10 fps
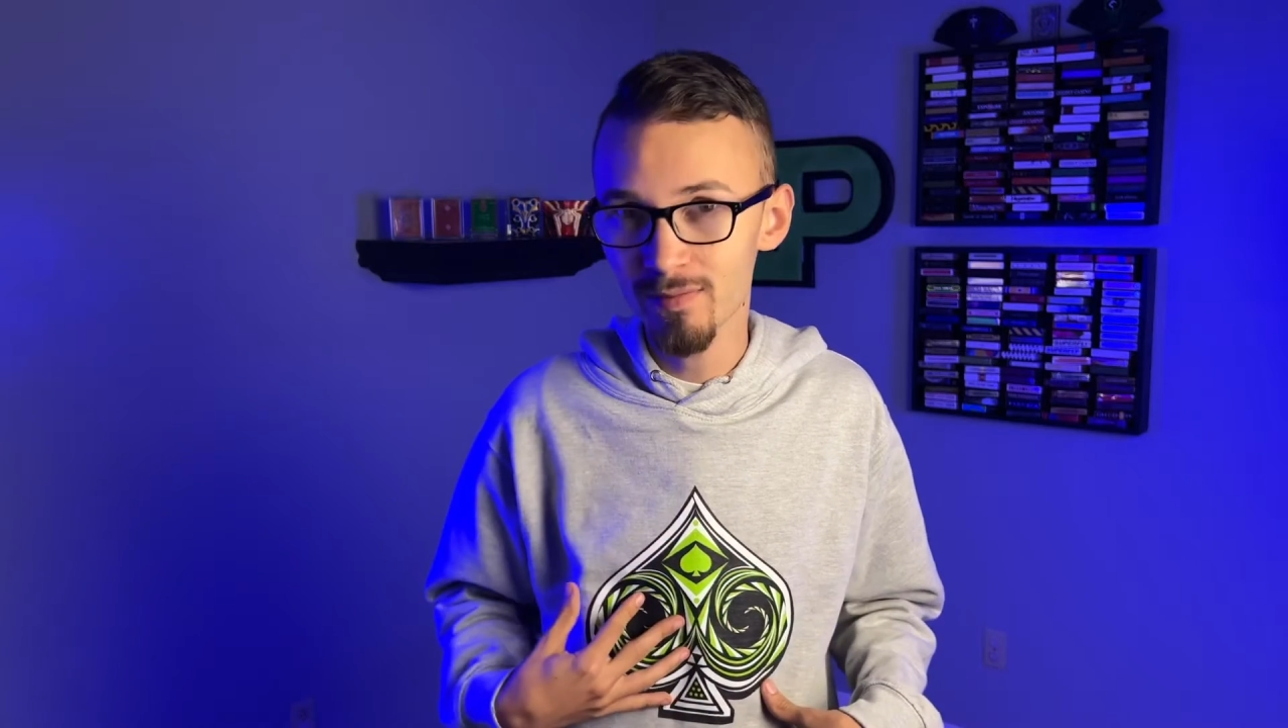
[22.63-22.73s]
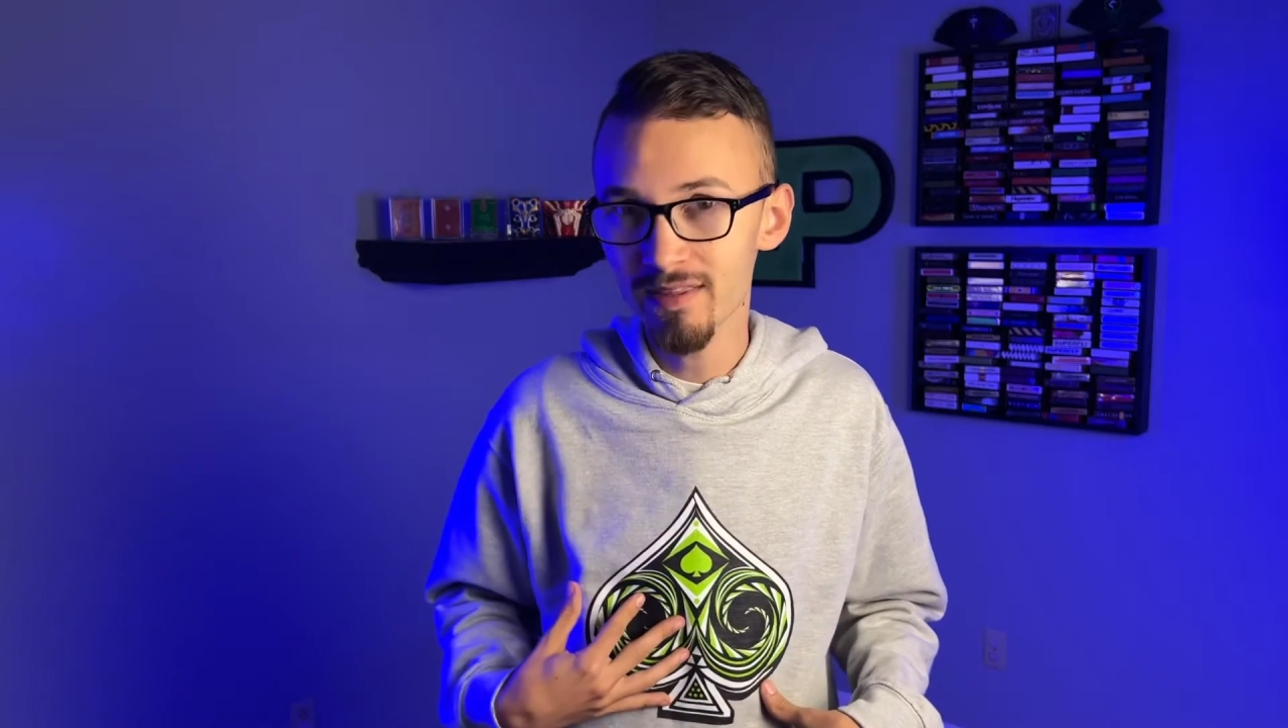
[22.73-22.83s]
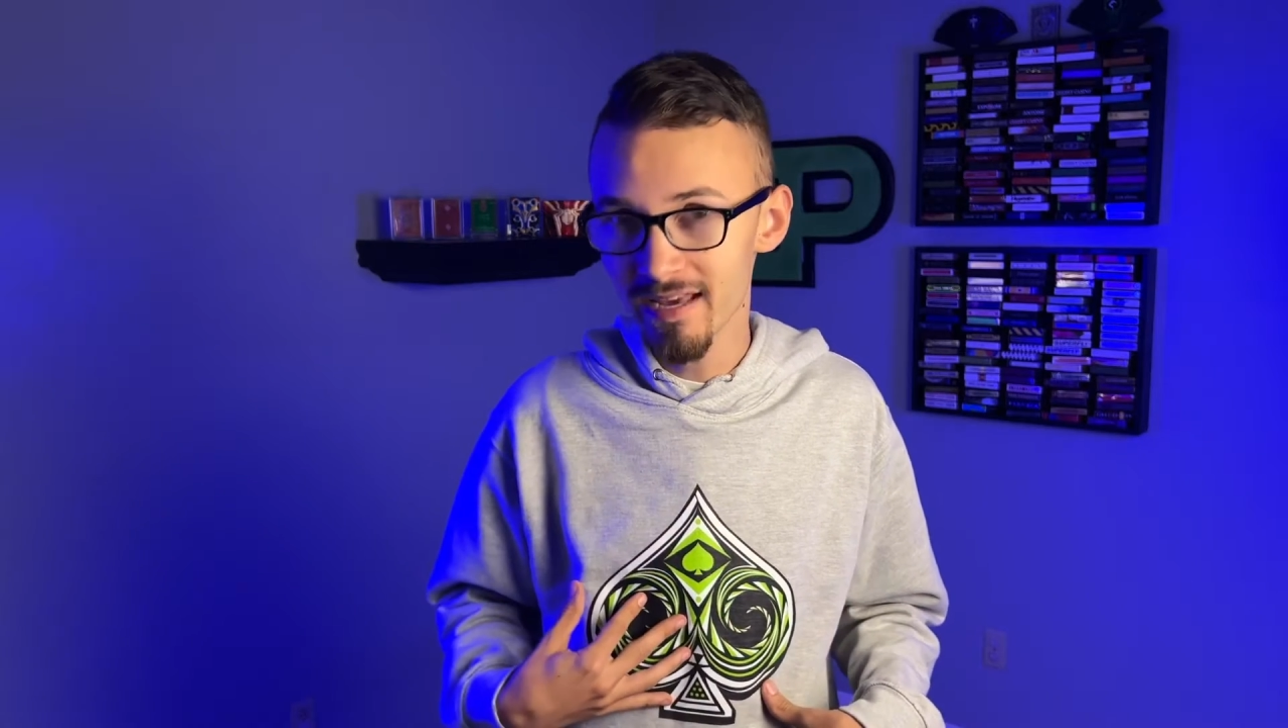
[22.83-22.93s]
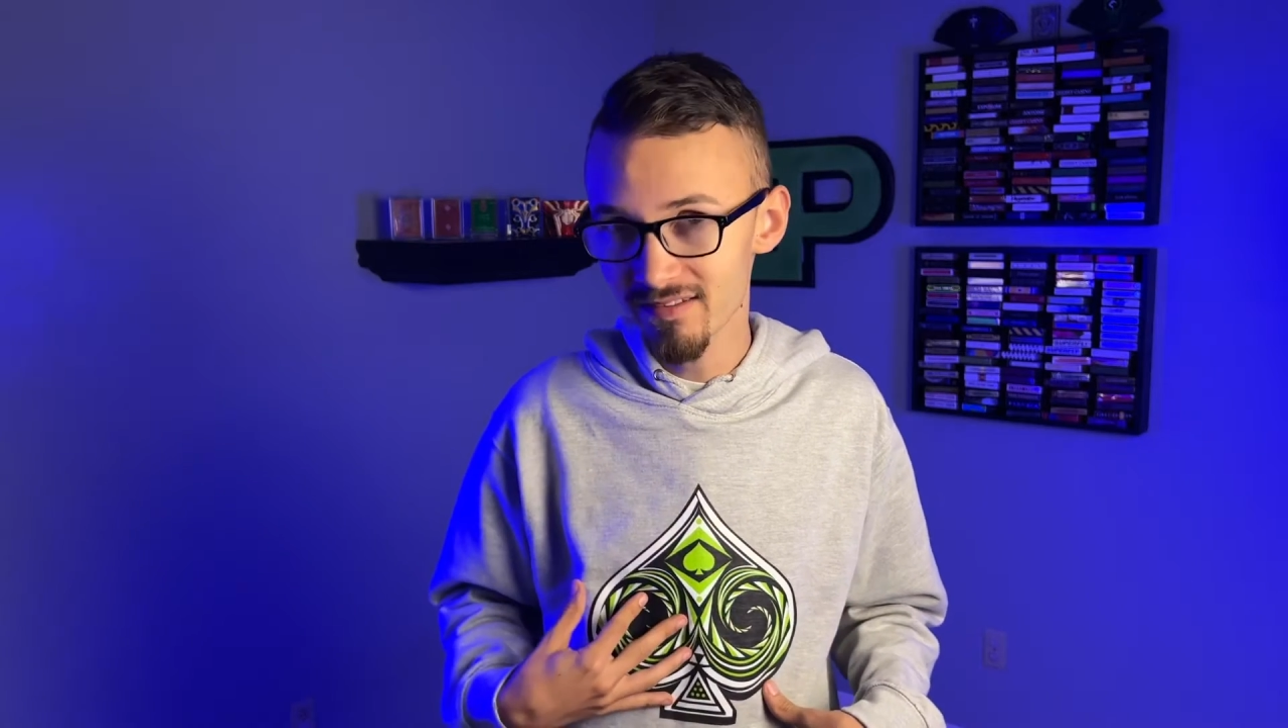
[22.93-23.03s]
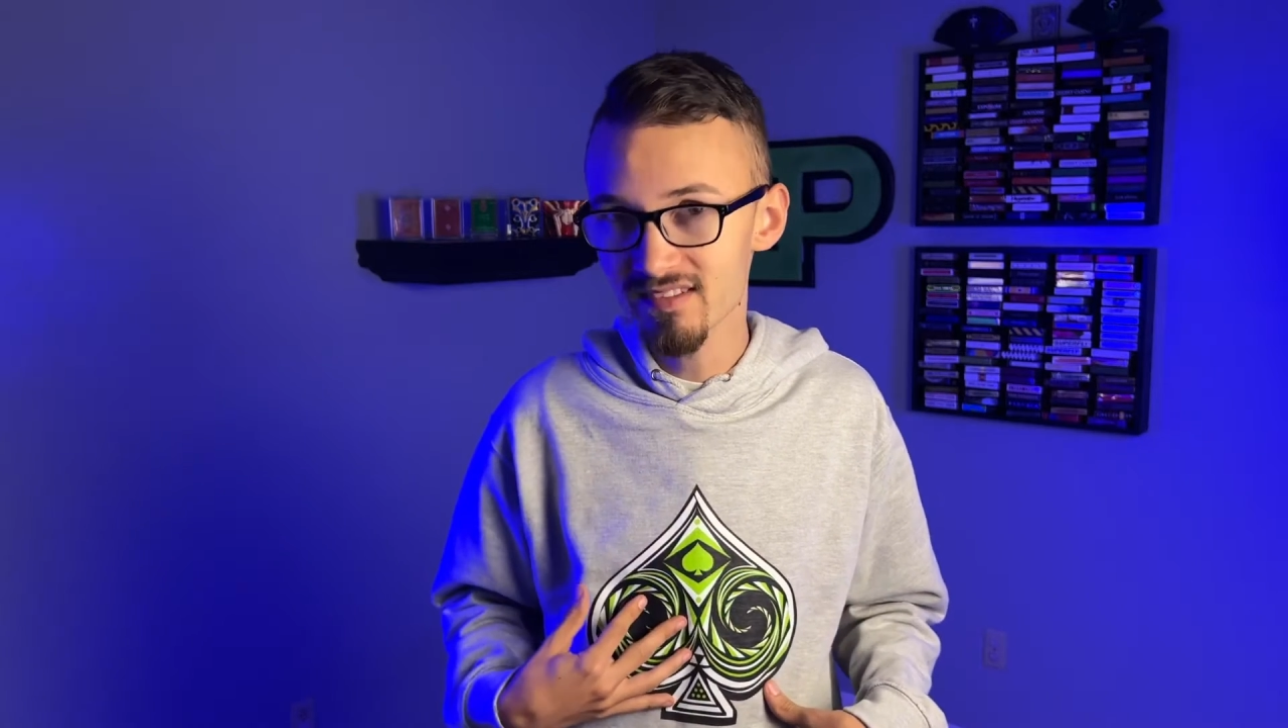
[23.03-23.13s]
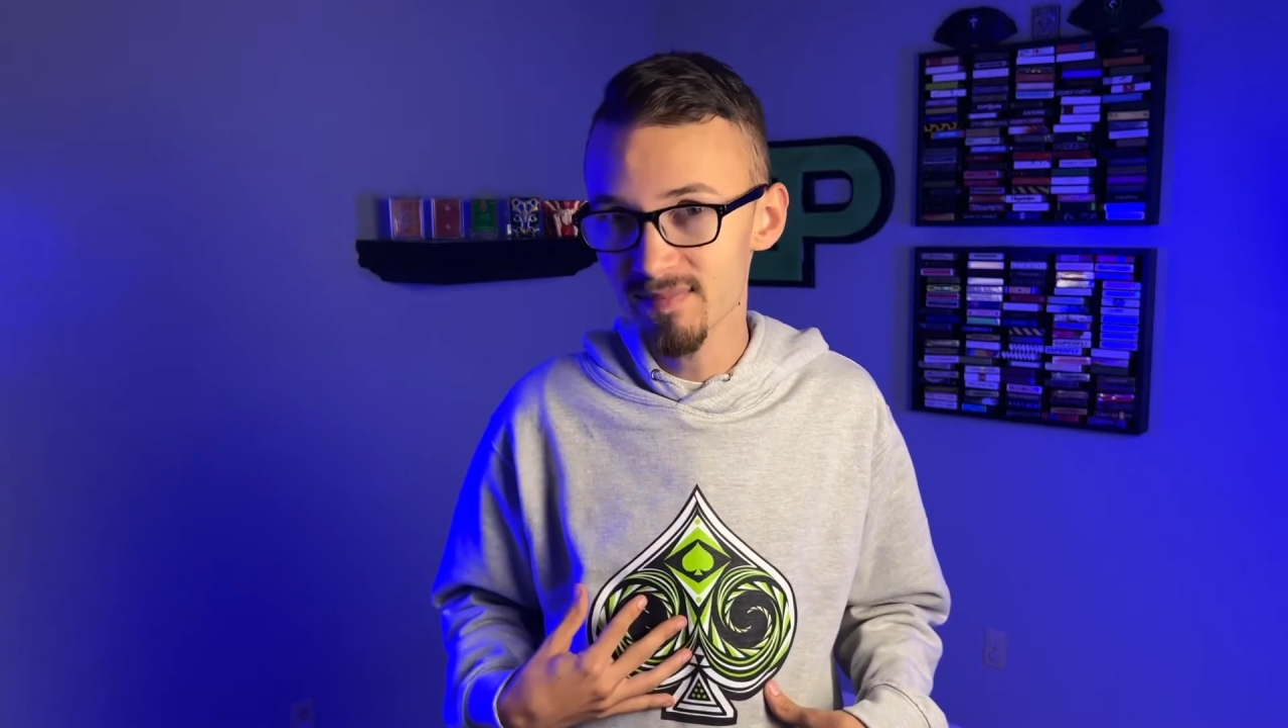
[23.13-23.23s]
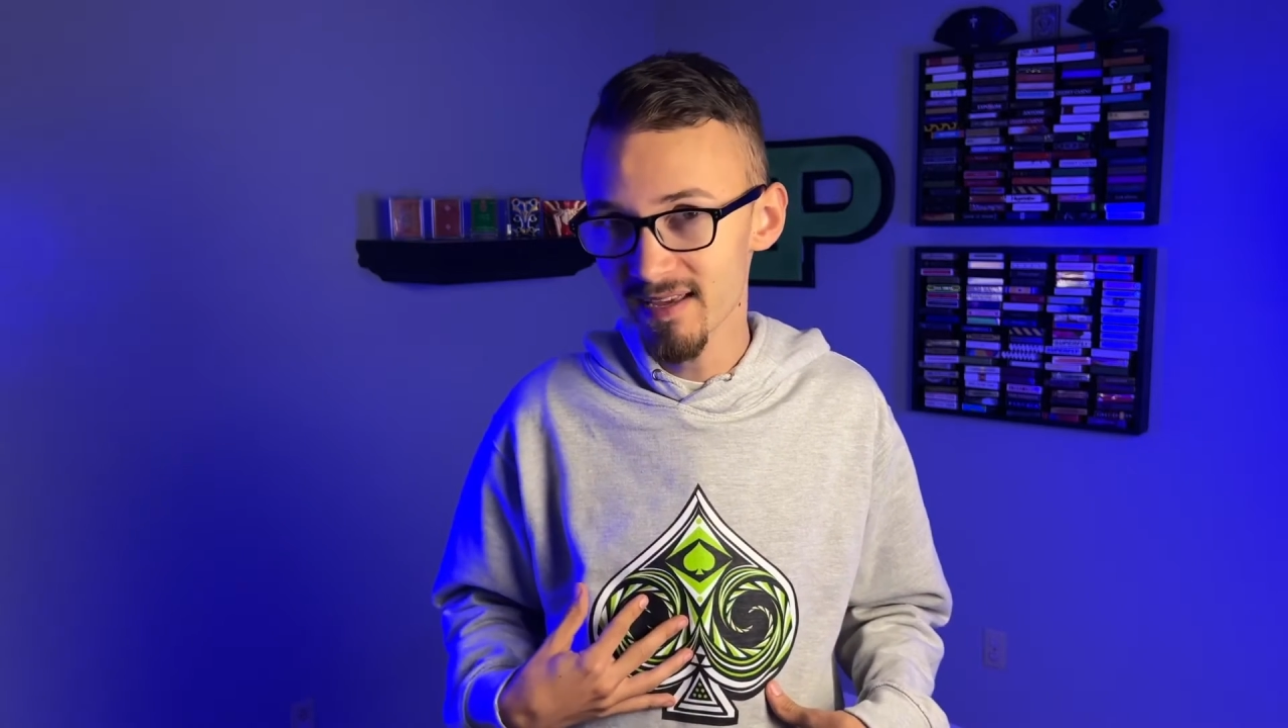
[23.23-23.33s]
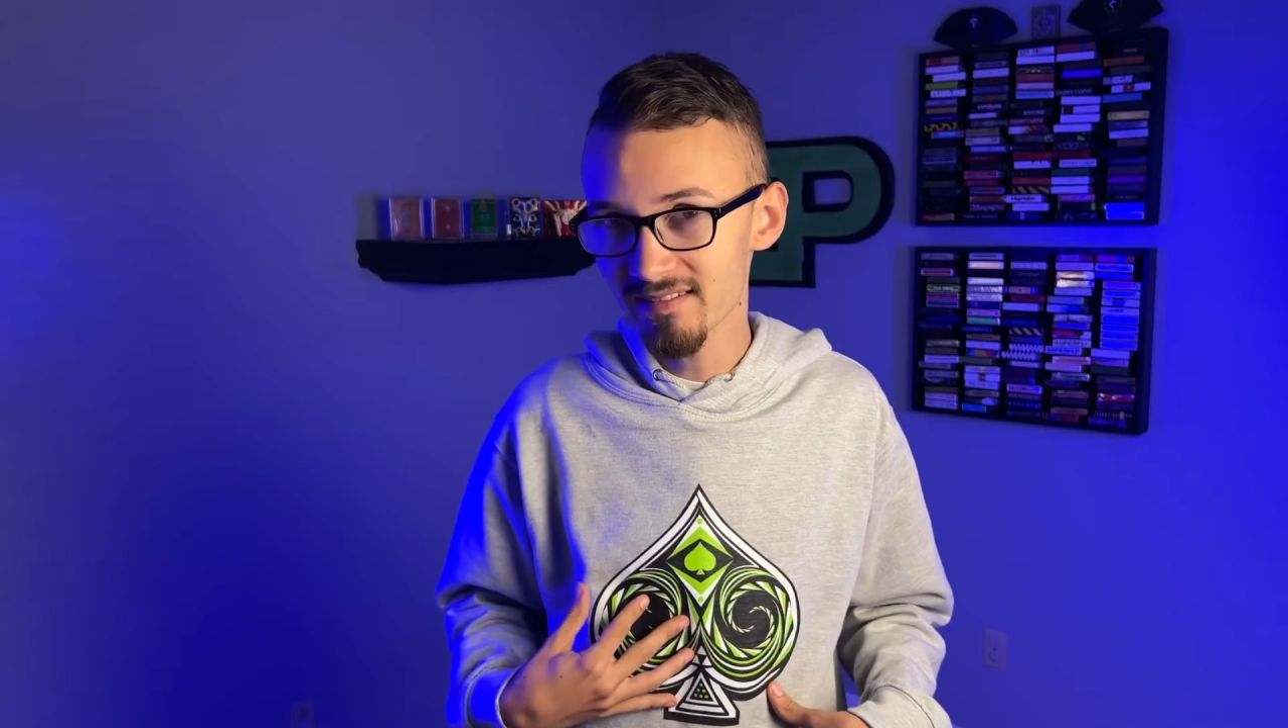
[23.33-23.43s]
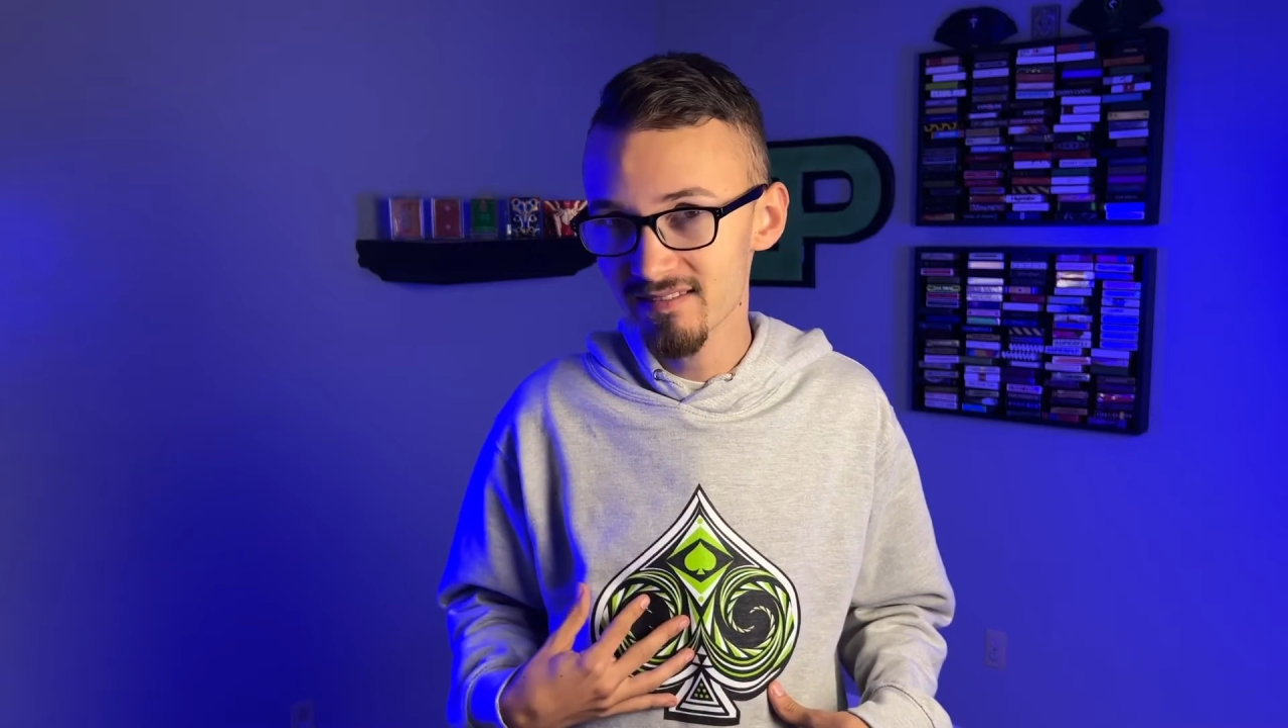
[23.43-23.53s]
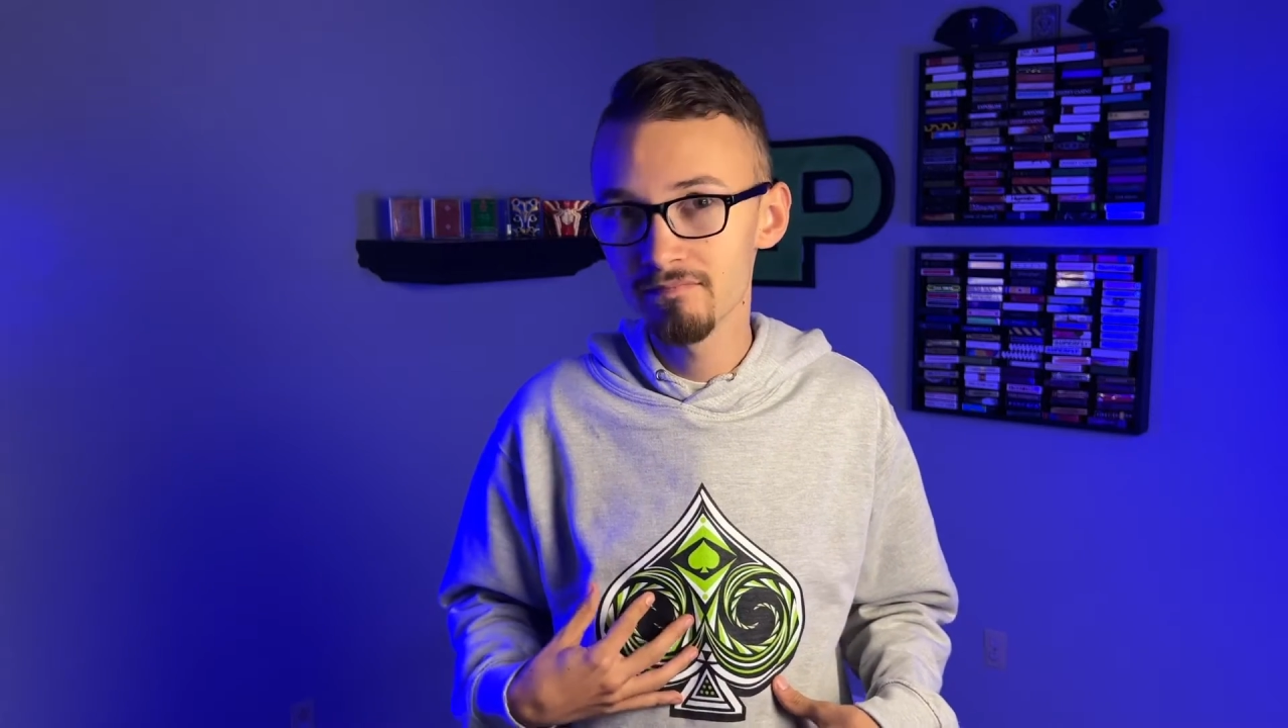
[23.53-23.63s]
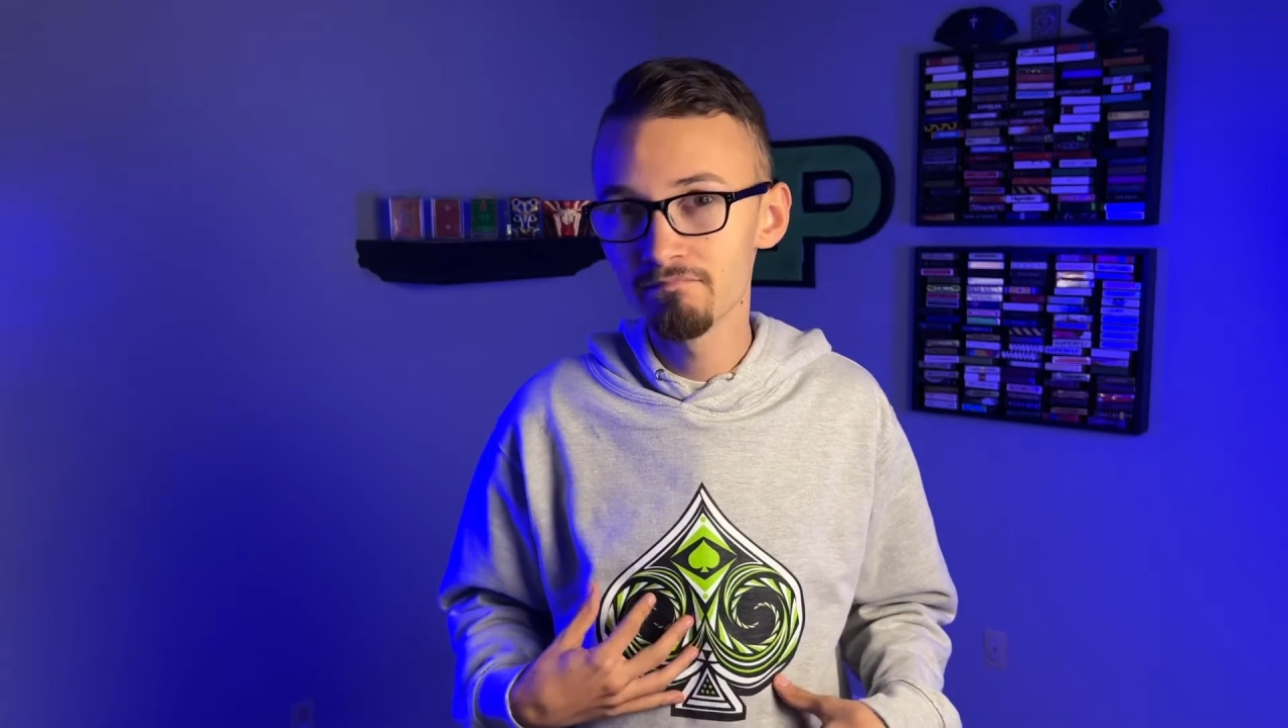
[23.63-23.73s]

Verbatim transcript: with the Ace of Spades.